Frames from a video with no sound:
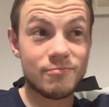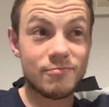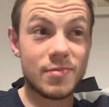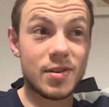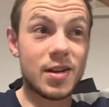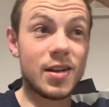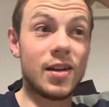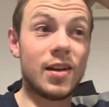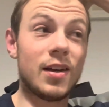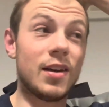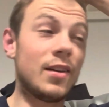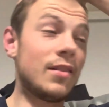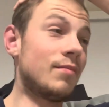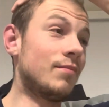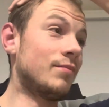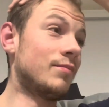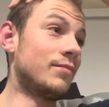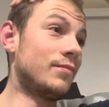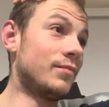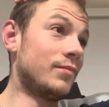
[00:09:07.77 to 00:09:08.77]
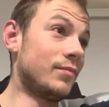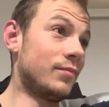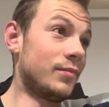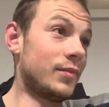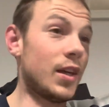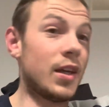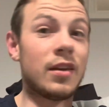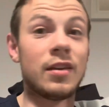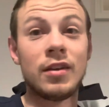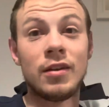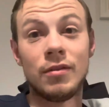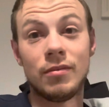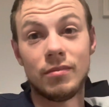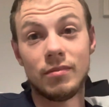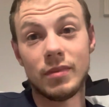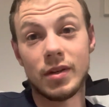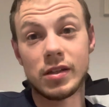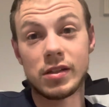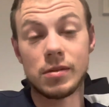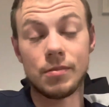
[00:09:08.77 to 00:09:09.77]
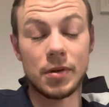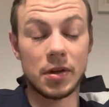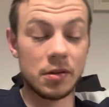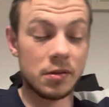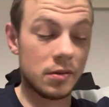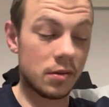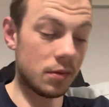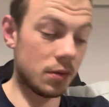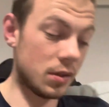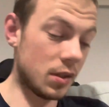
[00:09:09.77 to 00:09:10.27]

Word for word: Um, thank you, I suppose.